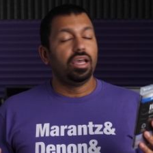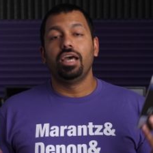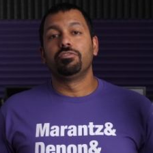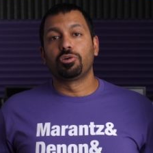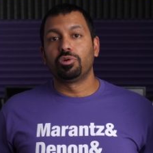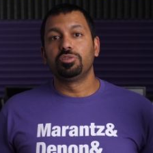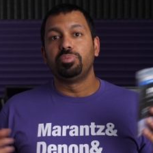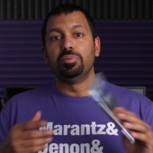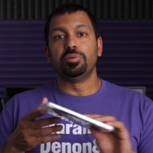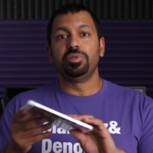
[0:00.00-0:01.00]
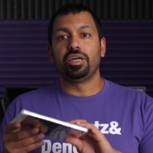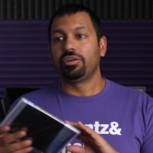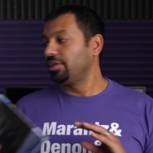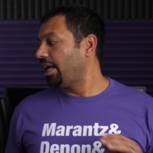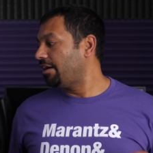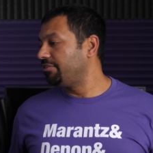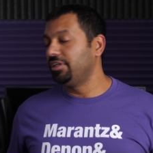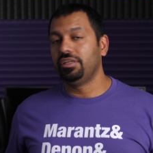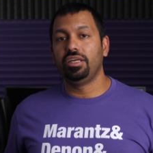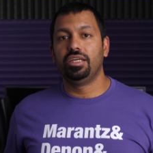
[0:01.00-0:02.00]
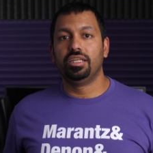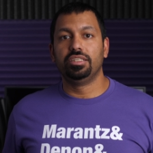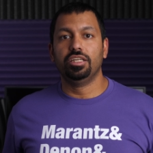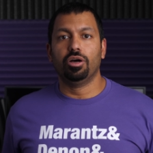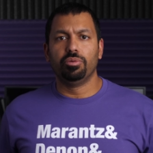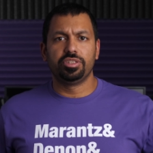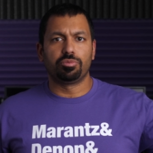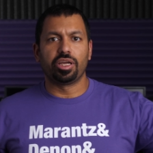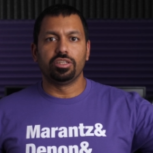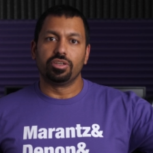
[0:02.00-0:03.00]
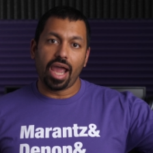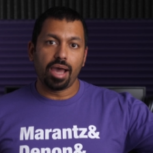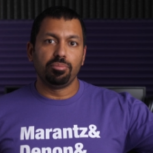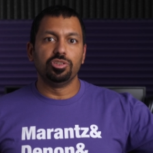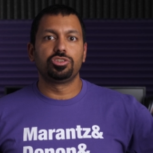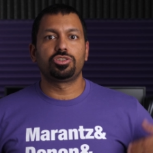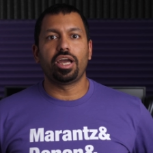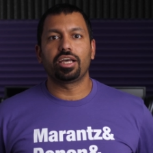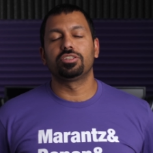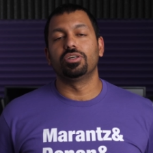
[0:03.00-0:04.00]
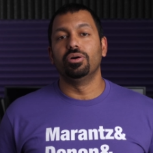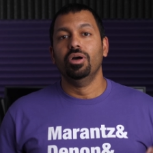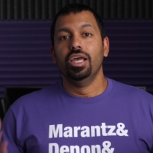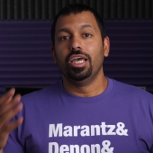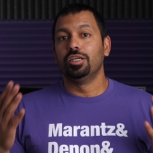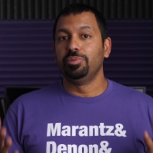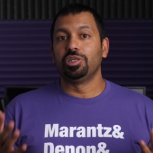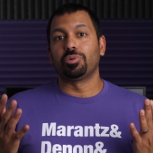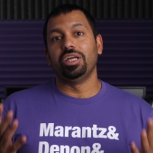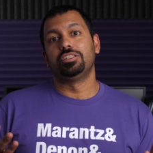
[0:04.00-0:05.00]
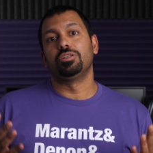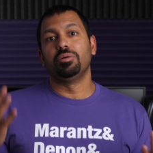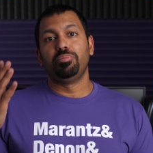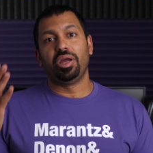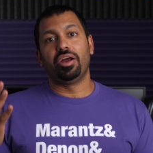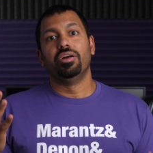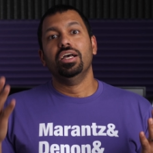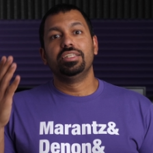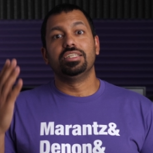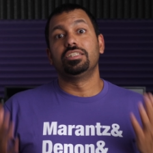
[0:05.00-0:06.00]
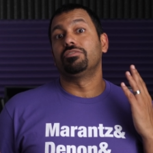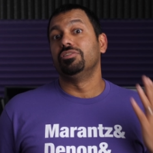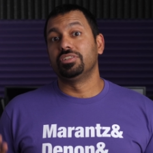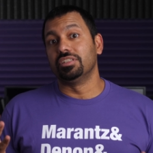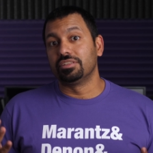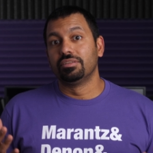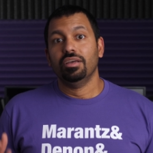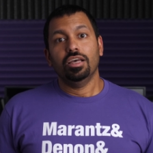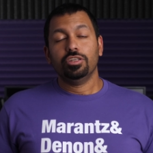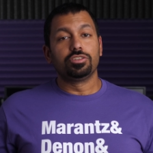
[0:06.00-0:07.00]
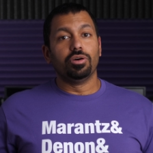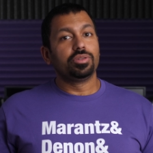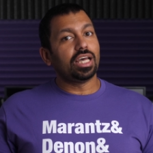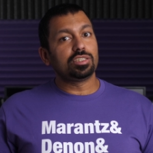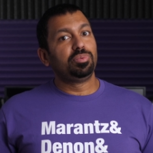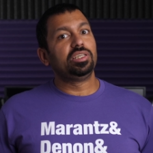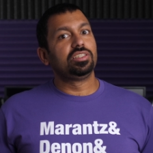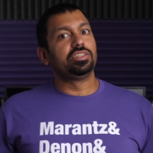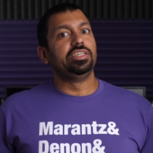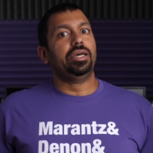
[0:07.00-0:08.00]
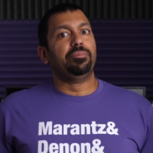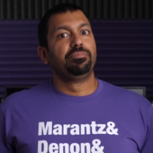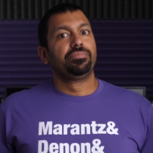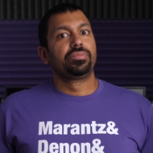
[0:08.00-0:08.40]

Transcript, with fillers: And of course, Bumblebee I already have in, in you know, the regular Atmos track, so it'll be great to compare the differences. So that's basically it.